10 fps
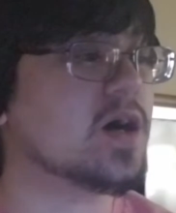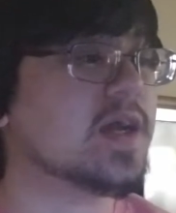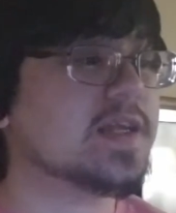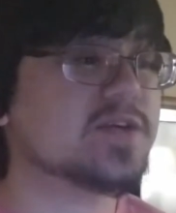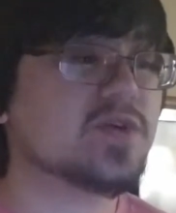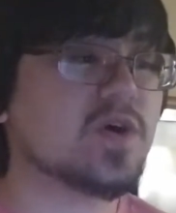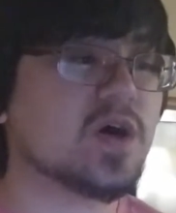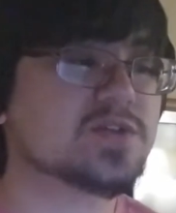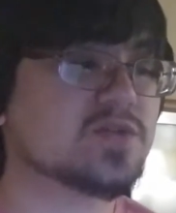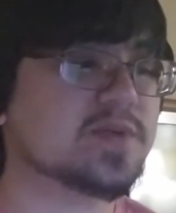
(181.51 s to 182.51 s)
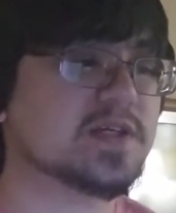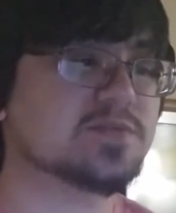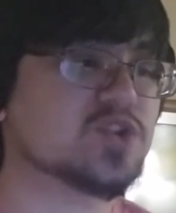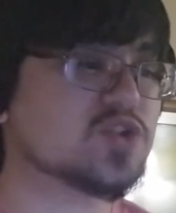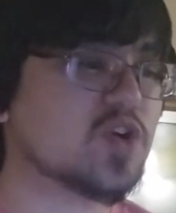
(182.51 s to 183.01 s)
Eijiro also
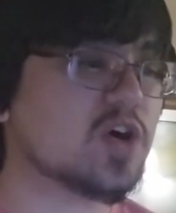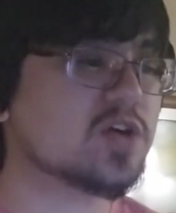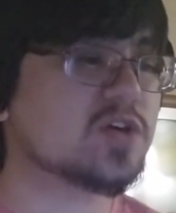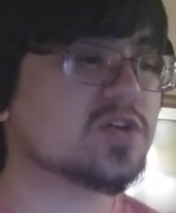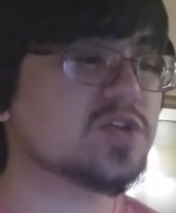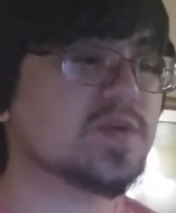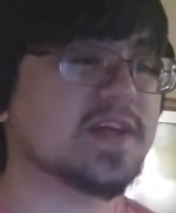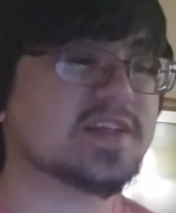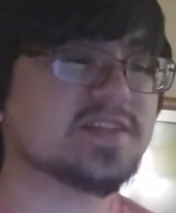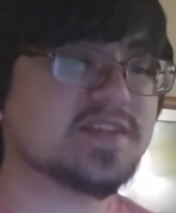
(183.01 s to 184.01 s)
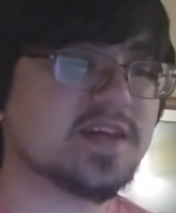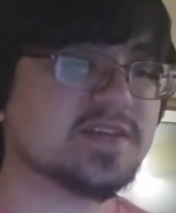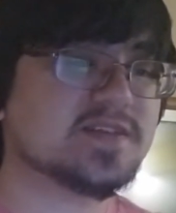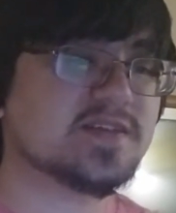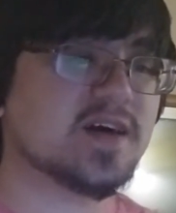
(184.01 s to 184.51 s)
becomes stronger to an
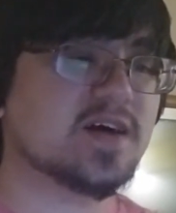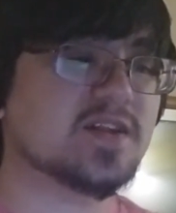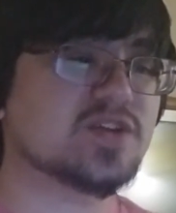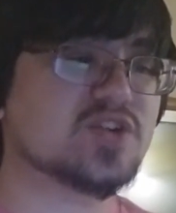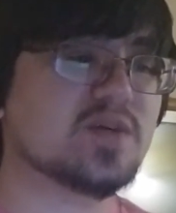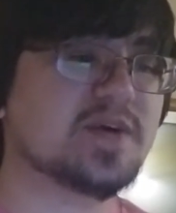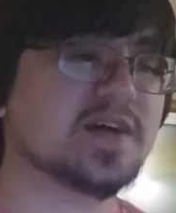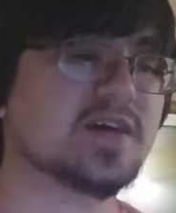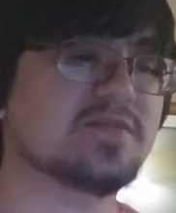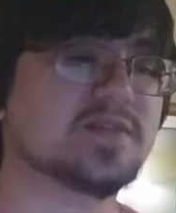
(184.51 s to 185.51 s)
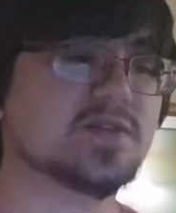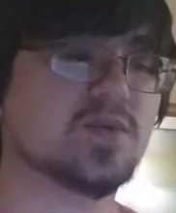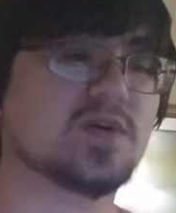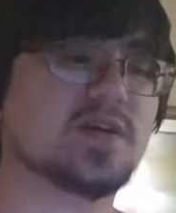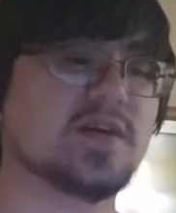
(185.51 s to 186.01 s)
extent. The drawback of his
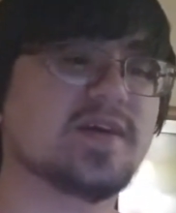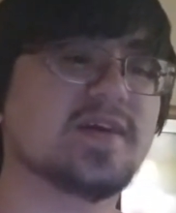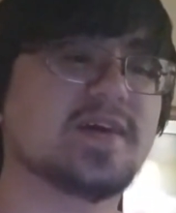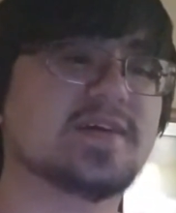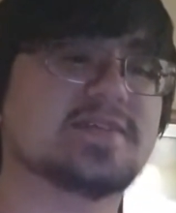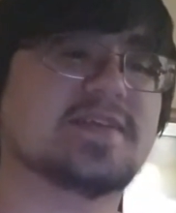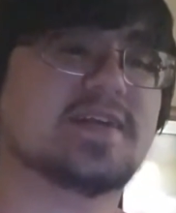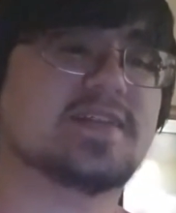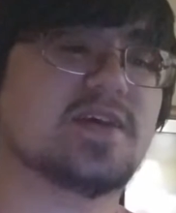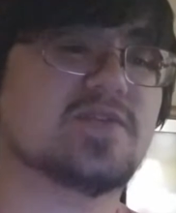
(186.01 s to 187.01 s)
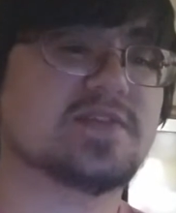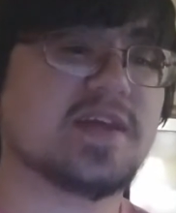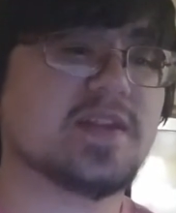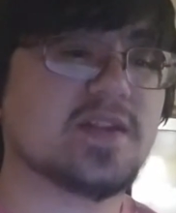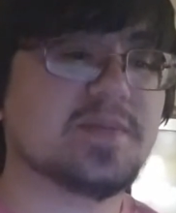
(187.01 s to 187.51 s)
quirk is that there is
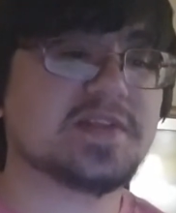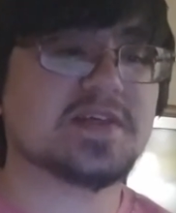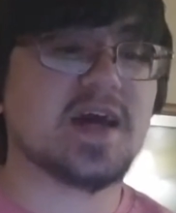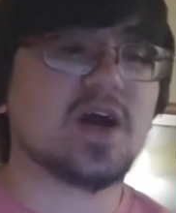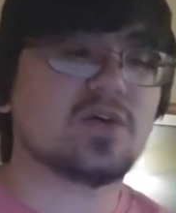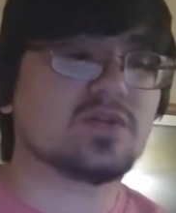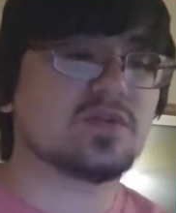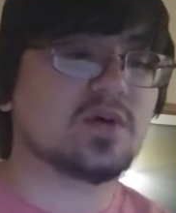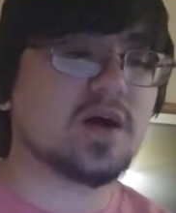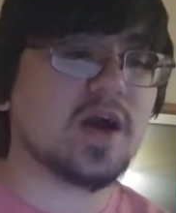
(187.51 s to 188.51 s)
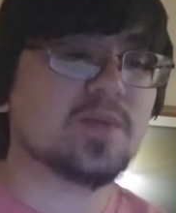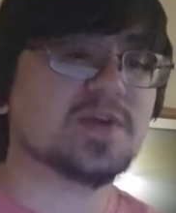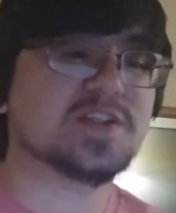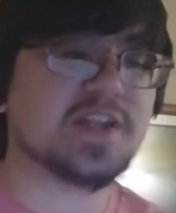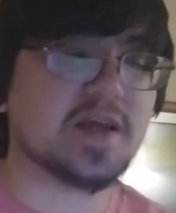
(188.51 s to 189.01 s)
a limit to how
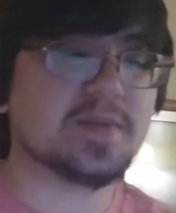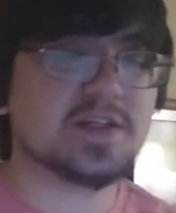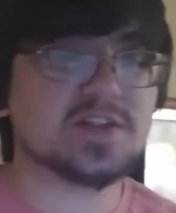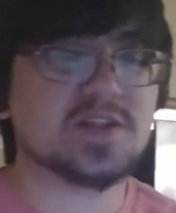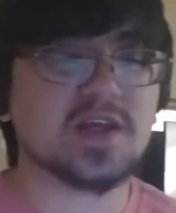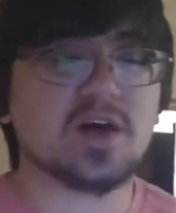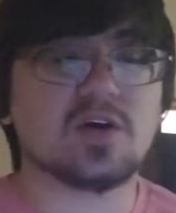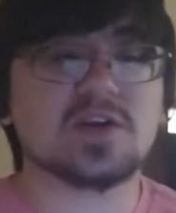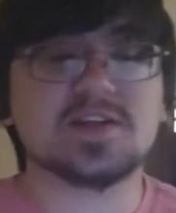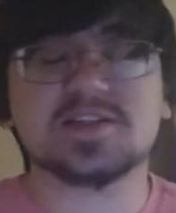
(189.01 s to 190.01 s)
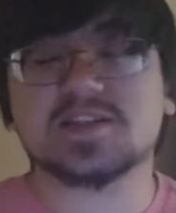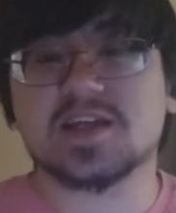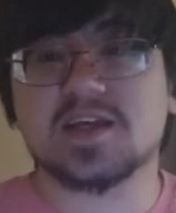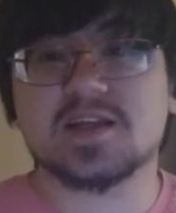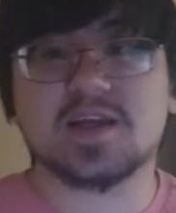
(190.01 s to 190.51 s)
much damage the hardened
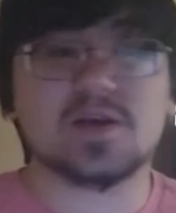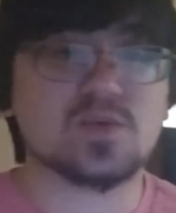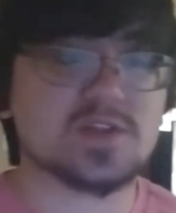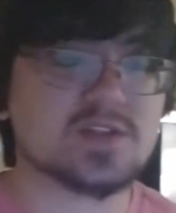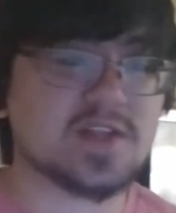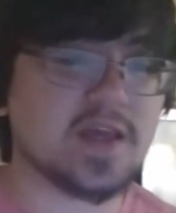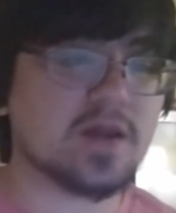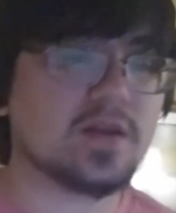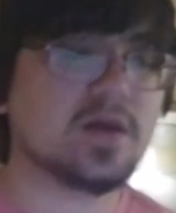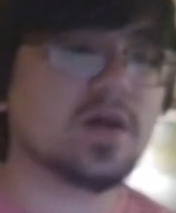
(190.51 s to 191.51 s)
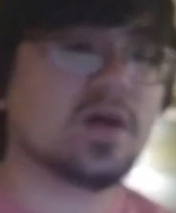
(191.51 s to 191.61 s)
skin can withstand,